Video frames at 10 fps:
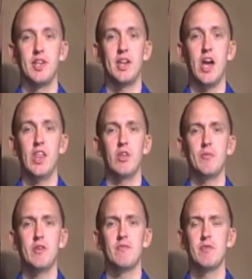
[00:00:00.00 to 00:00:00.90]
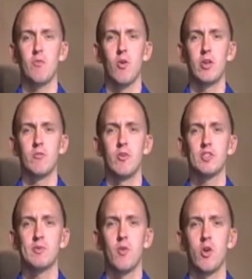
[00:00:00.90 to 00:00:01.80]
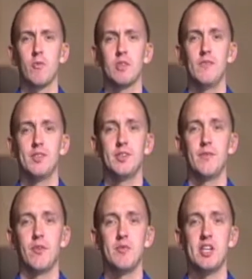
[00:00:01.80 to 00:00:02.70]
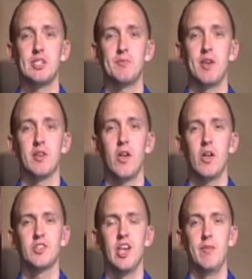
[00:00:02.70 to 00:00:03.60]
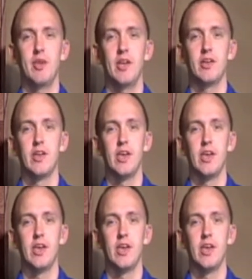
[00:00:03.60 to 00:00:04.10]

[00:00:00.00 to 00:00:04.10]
and now they will be rewarded once more with a visit from ESPN College Game Day